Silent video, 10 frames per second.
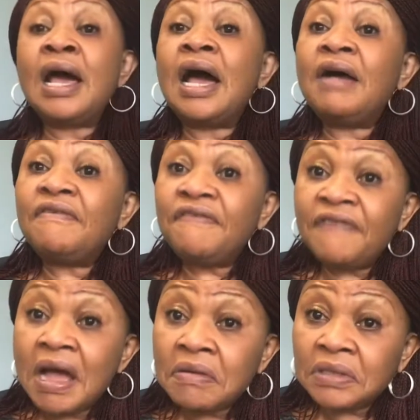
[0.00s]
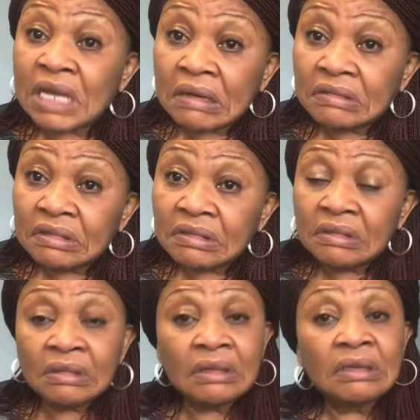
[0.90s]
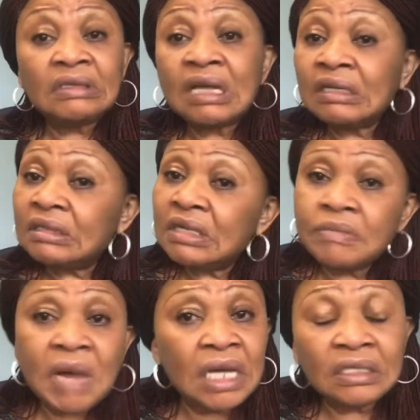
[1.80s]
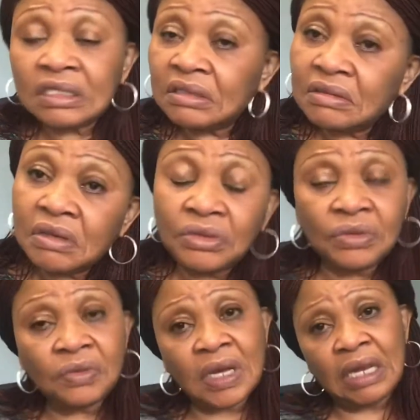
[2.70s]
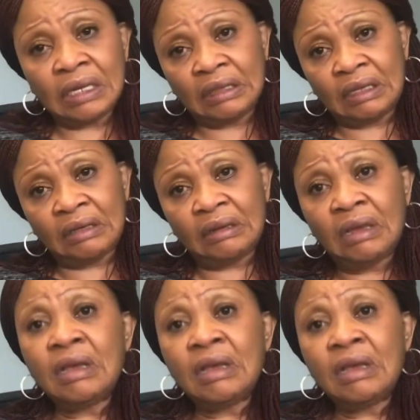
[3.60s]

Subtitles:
and found out that the man did not do anything.